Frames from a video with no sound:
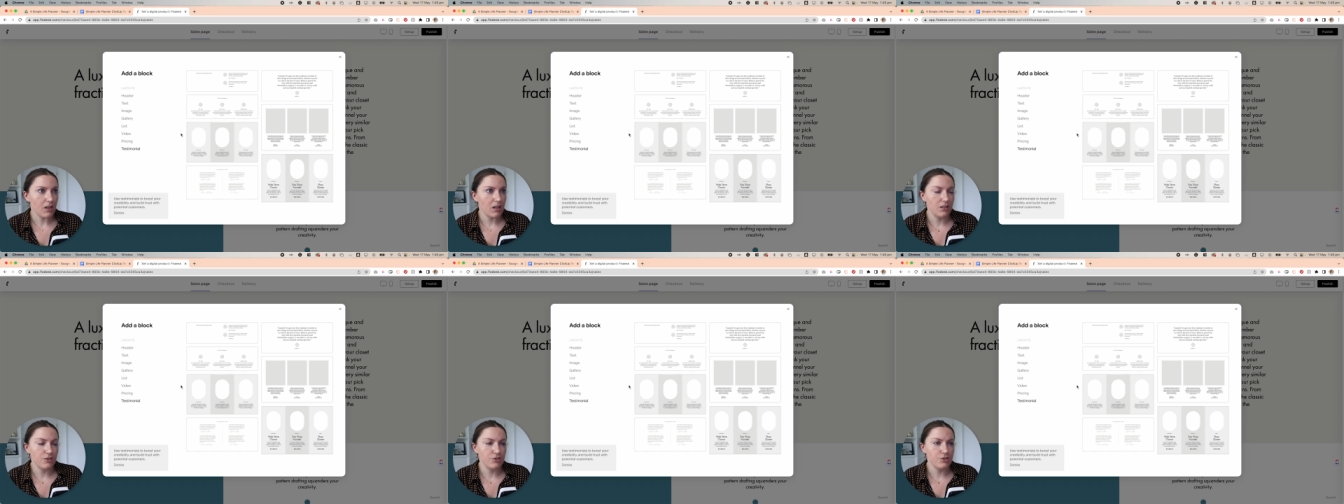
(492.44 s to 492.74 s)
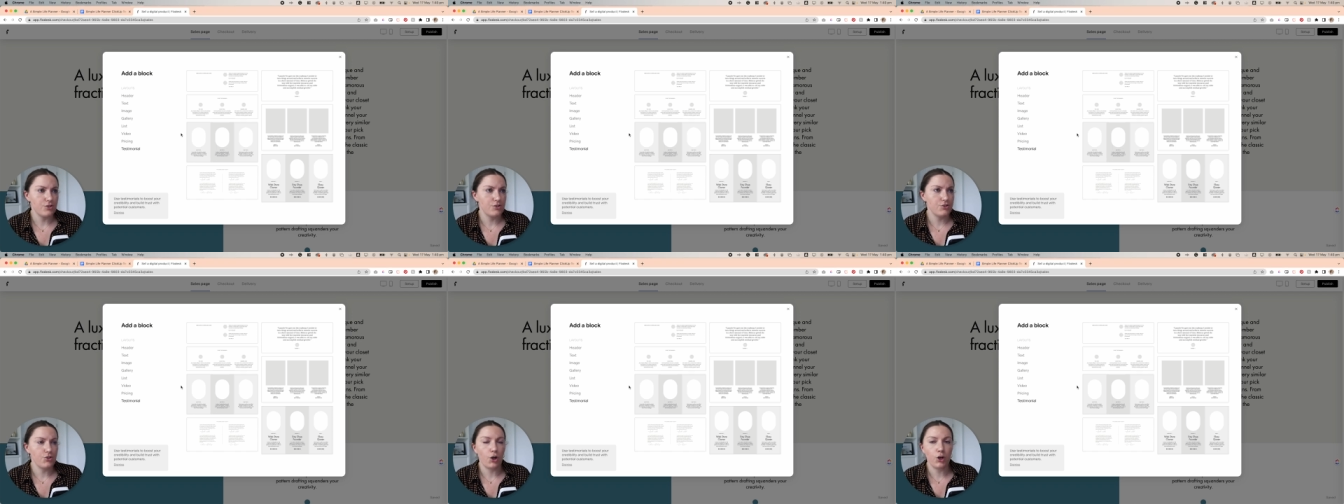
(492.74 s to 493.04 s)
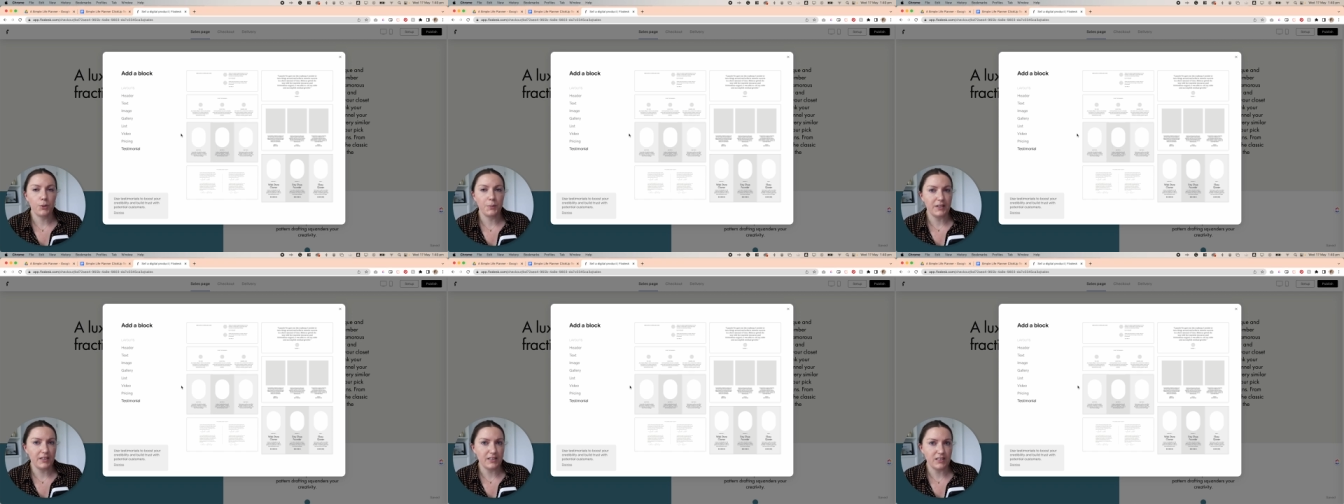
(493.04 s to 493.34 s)
There's
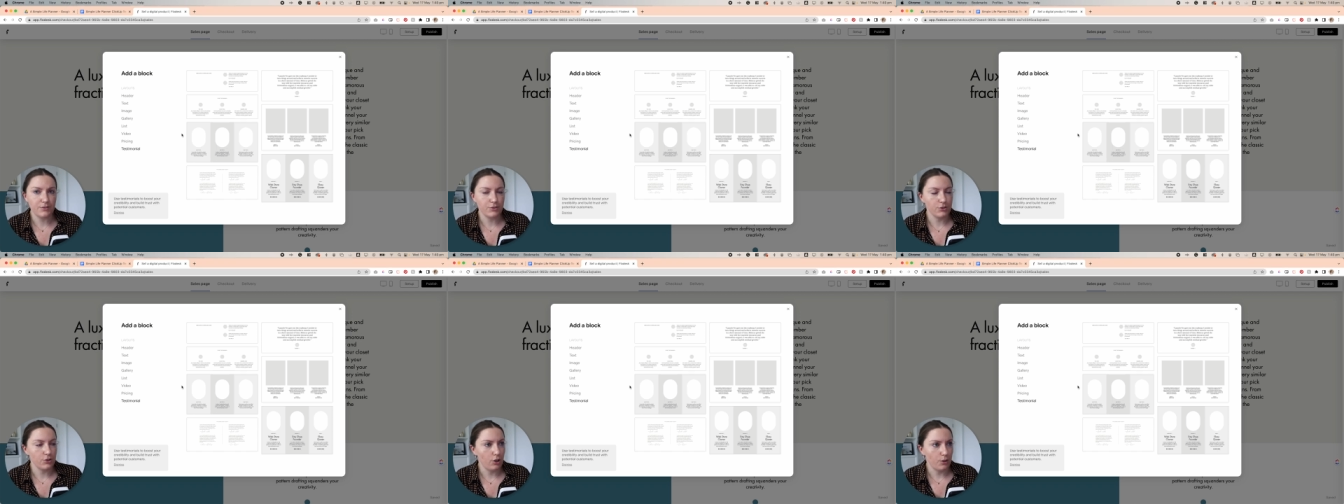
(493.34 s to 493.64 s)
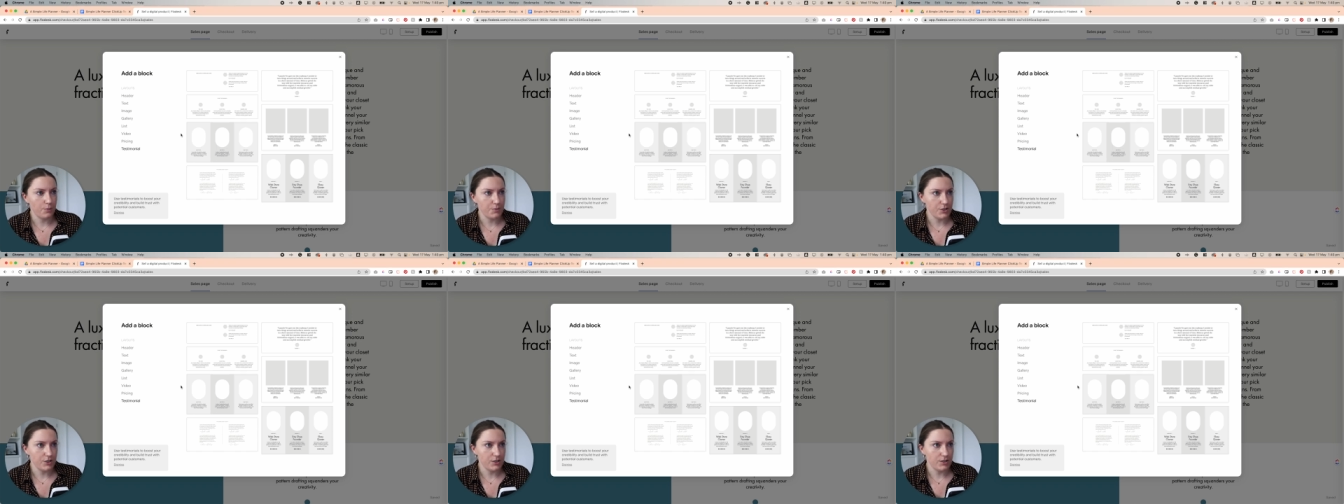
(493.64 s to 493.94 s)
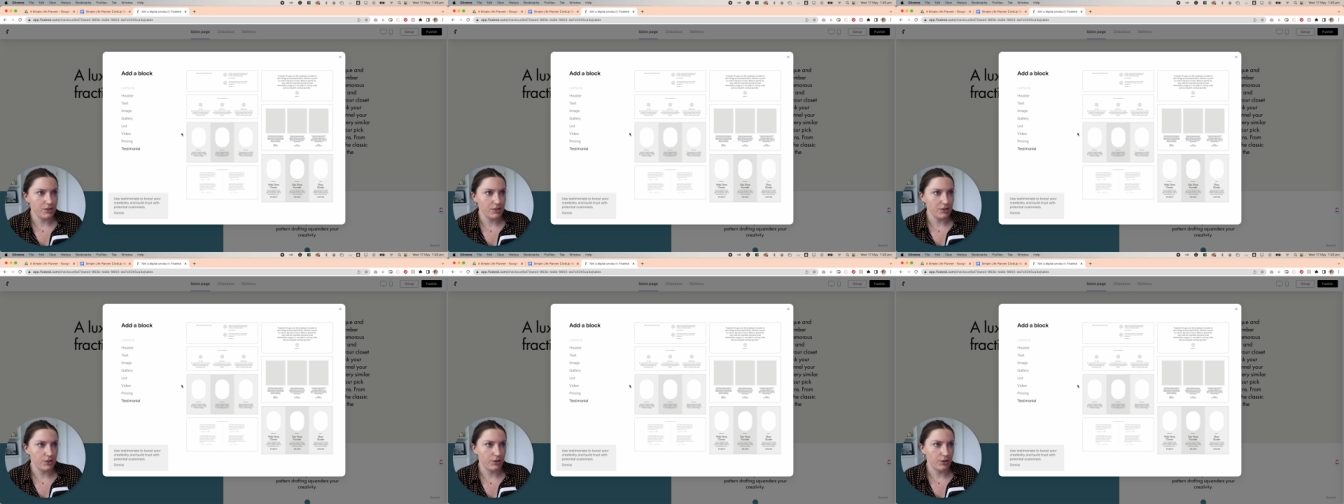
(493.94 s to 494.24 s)
so many different
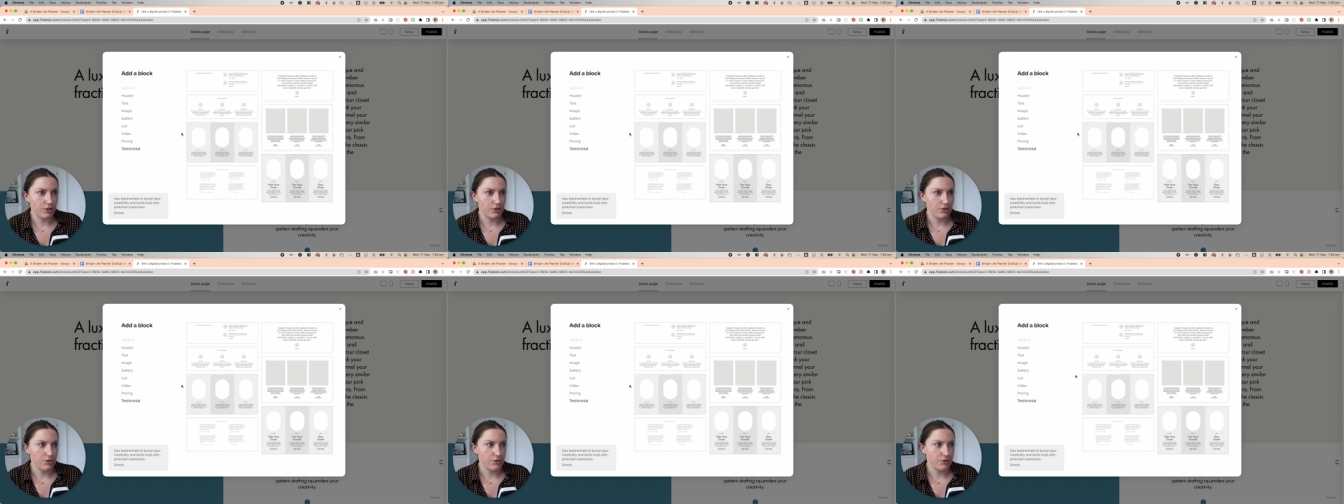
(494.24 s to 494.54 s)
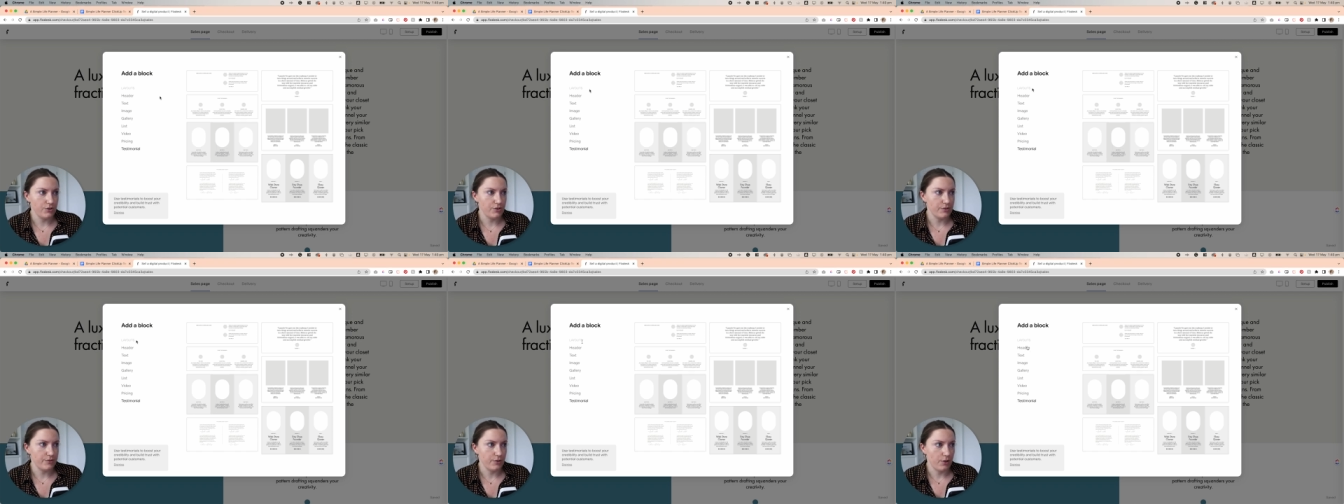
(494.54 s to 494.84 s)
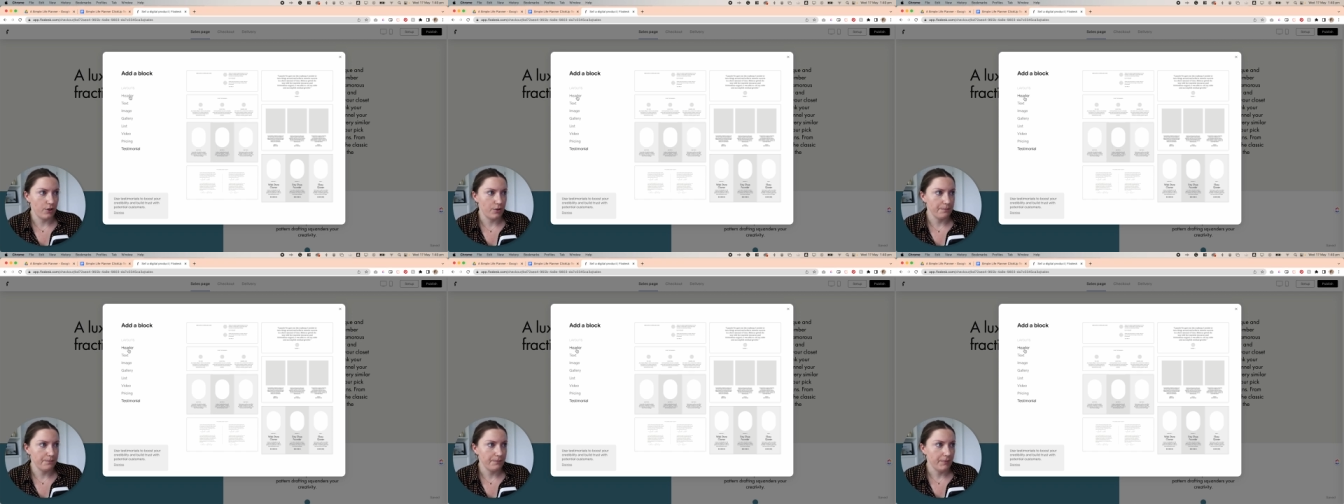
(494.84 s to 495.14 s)
options that you can choose
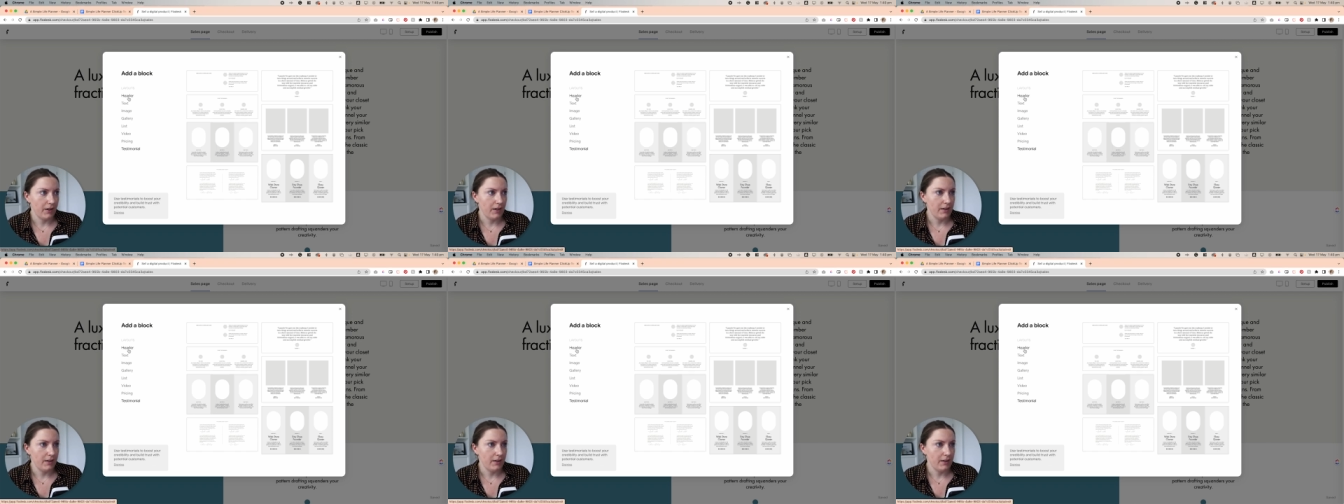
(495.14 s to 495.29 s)
from.